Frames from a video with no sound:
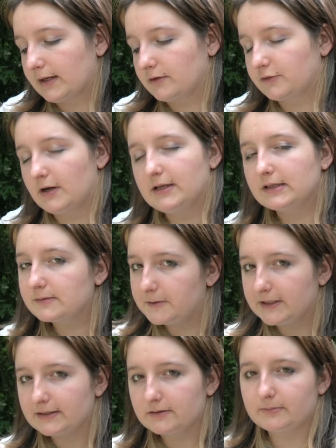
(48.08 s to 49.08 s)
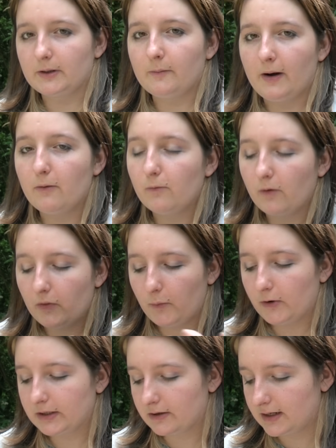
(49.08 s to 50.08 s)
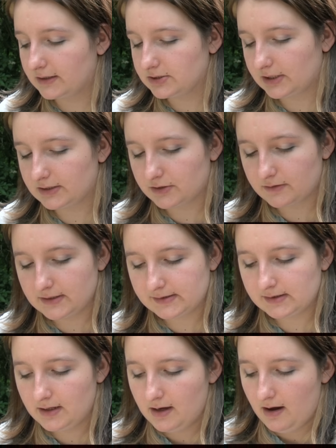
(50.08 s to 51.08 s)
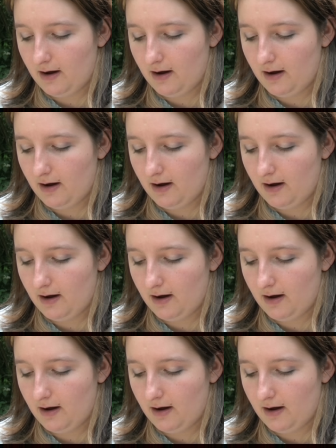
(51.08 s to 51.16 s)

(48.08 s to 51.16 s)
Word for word: I can try and explain a little bit about what the Poincare conjecture is.